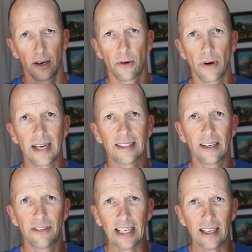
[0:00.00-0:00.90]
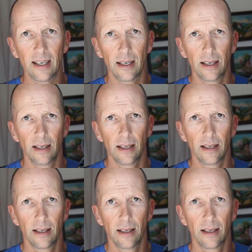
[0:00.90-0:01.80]
Creativity.
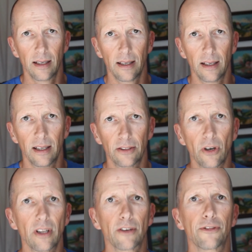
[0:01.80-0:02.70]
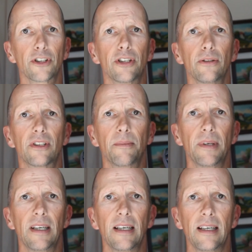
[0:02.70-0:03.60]
So I look for shoes to
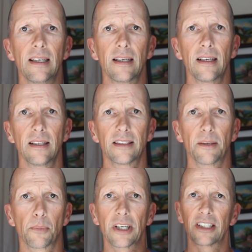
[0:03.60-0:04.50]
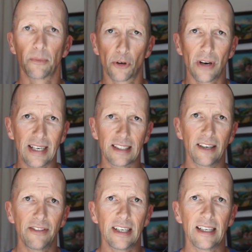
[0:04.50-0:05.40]
bring some
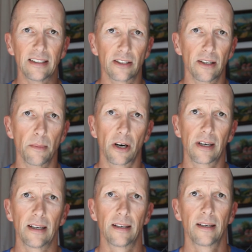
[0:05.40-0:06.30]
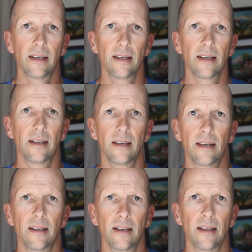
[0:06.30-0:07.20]
creativity into the market.
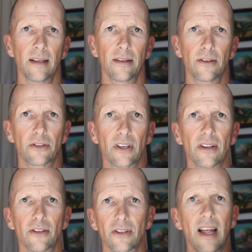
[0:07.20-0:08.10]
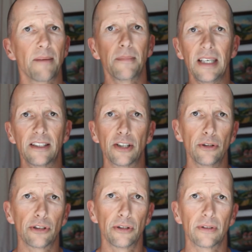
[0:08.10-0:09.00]
There's a lot of Me
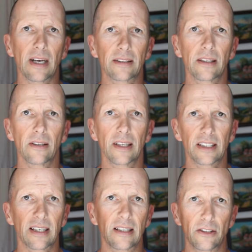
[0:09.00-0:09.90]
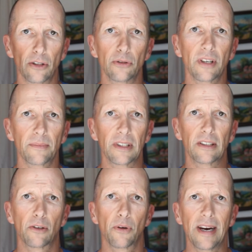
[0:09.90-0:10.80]
Too shoes out there. Let's do
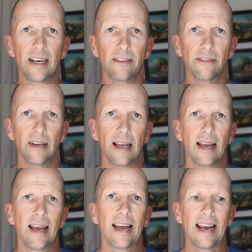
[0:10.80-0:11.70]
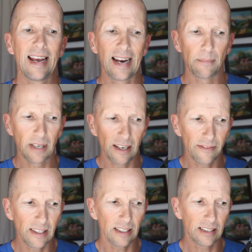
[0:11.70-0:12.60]
something creative. And I'm
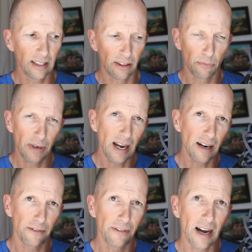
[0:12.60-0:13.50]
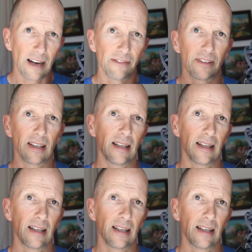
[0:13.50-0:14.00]
giving this a 3 out of 5.